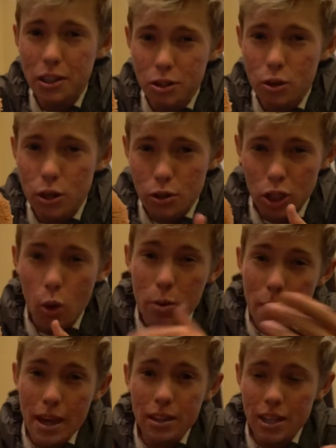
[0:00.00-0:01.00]
like two years ago.
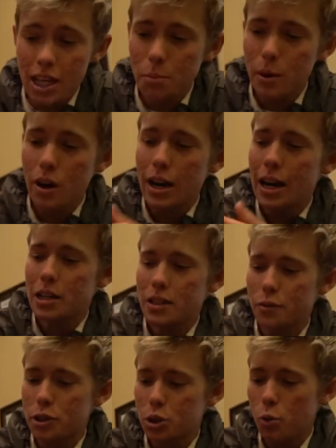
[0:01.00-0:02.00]
We made a teddy bear, it had a
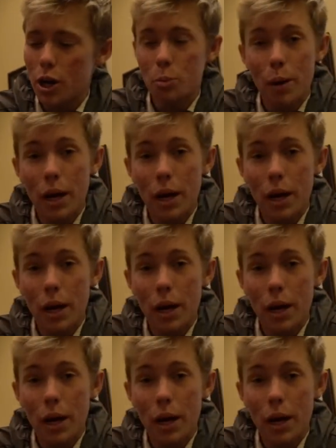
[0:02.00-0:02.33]
different sweater,